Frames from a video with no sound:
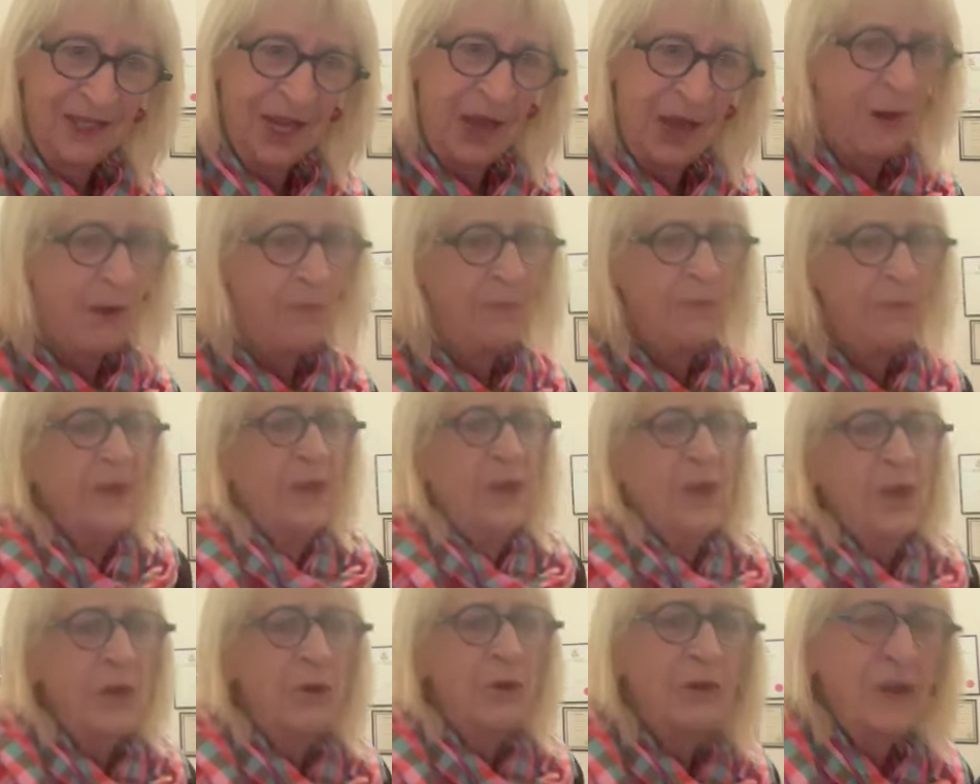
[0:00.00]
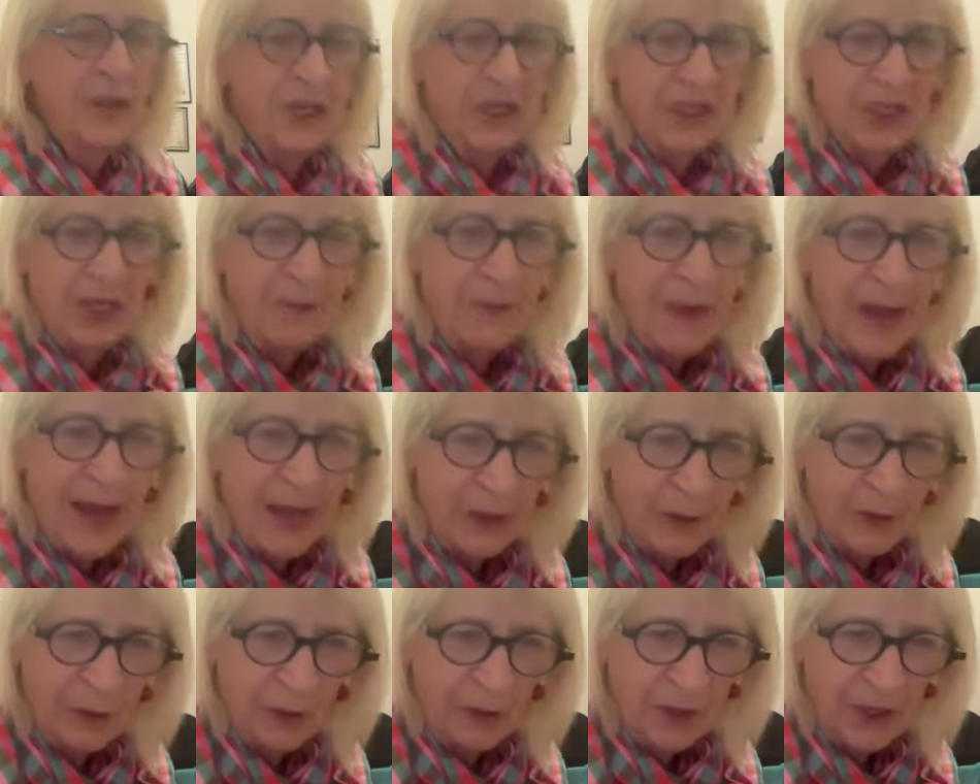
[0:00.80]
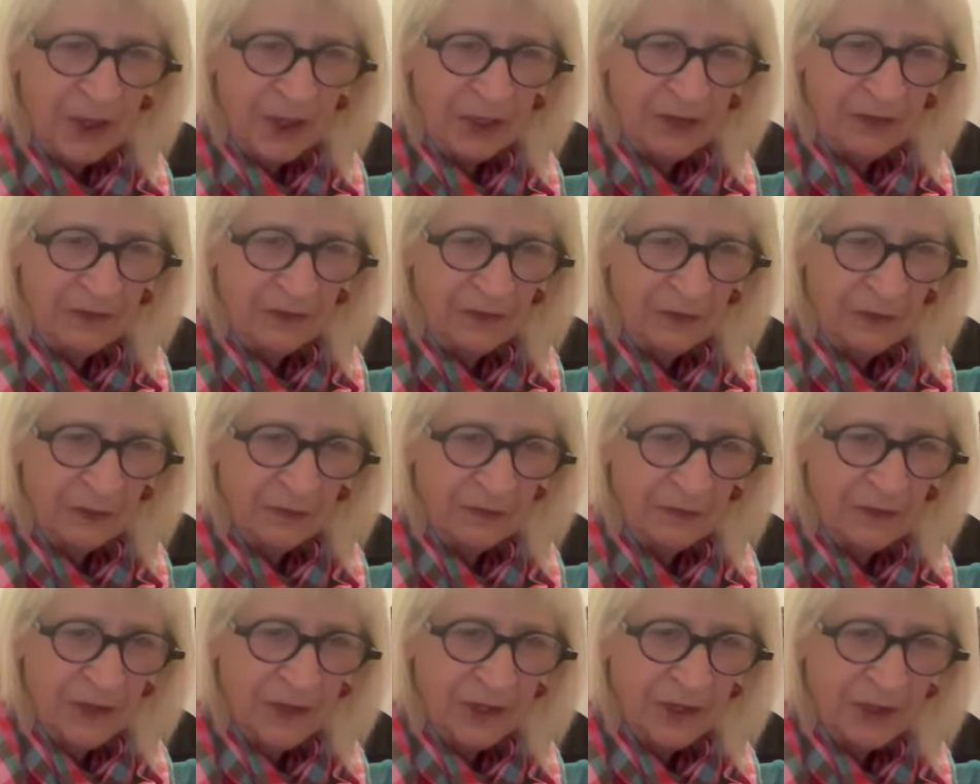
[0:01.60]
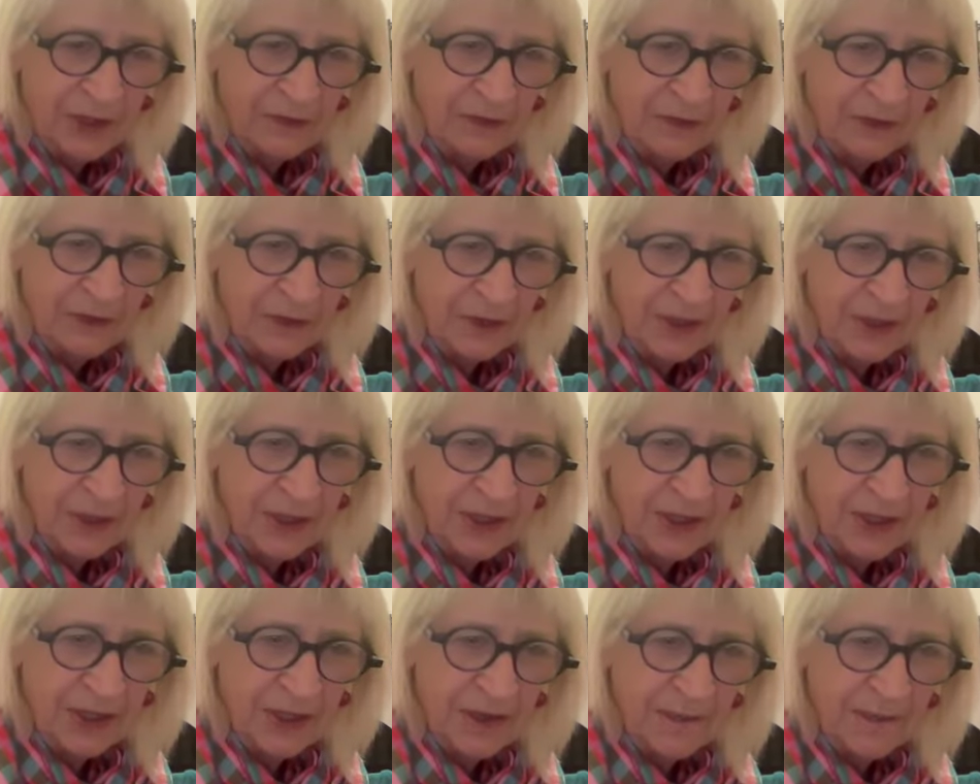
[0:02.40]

So I'm a bit curious about all these film festivals.